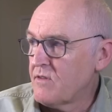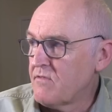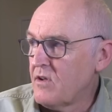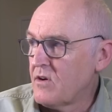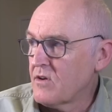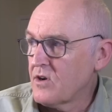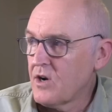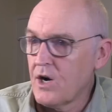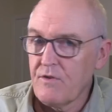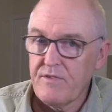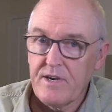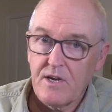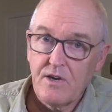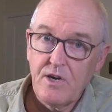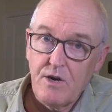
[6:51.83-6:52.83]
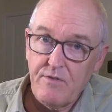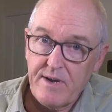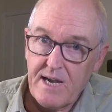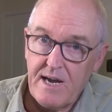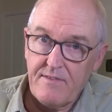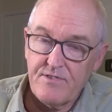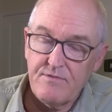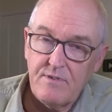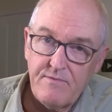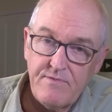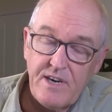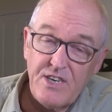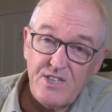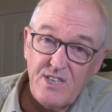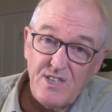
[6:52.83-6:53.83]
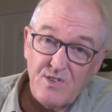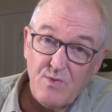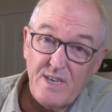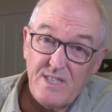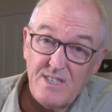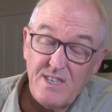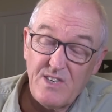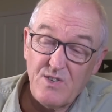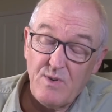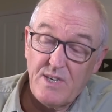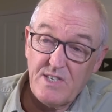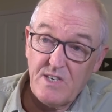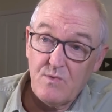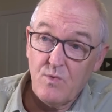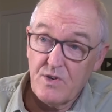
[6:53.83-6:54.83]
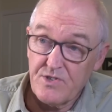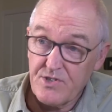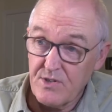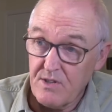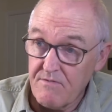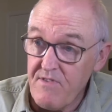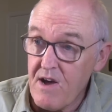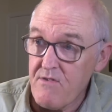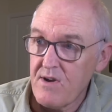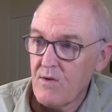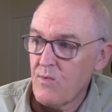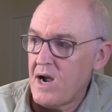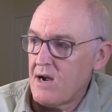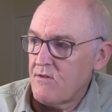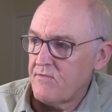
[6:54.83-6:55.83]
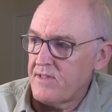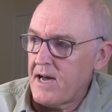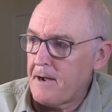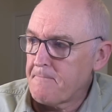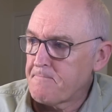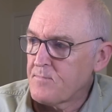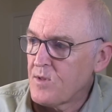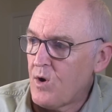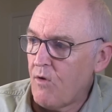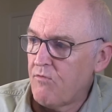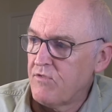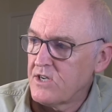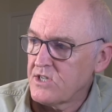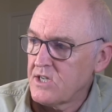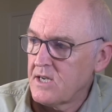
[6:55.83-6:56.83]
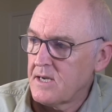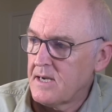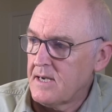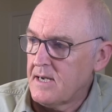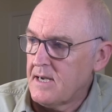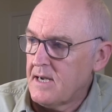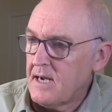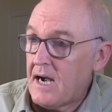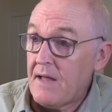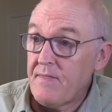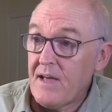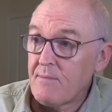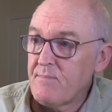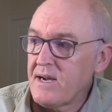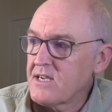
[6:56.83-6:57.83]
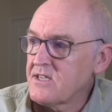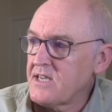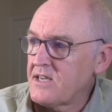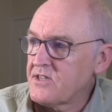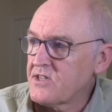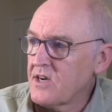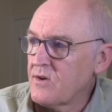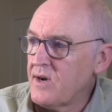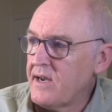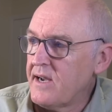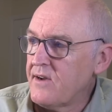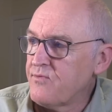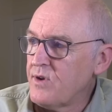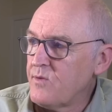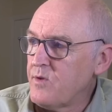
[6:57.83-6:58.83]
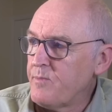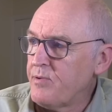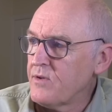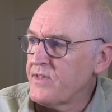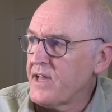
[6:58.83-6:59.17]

of long COVID occurring after infection in 2021. So they're very aware of that, obviously. And that makes sense. So if we put